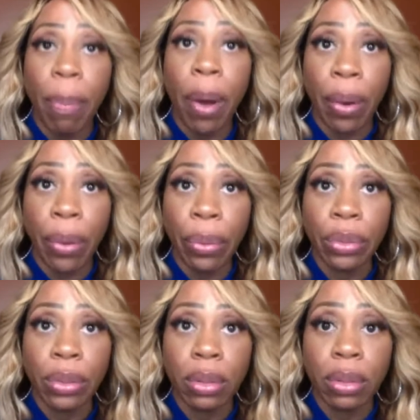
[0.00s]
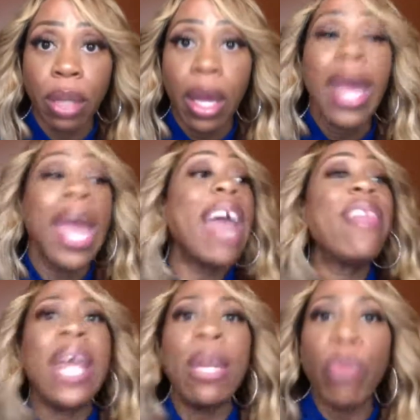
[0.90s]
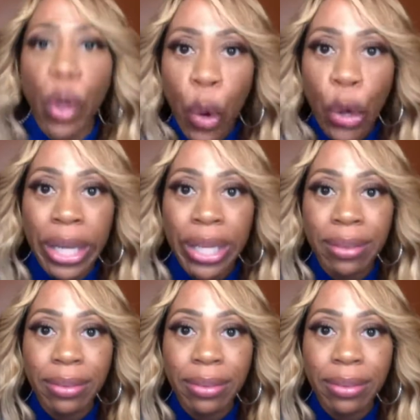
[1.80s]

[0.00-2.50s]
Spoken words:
polls. And then record it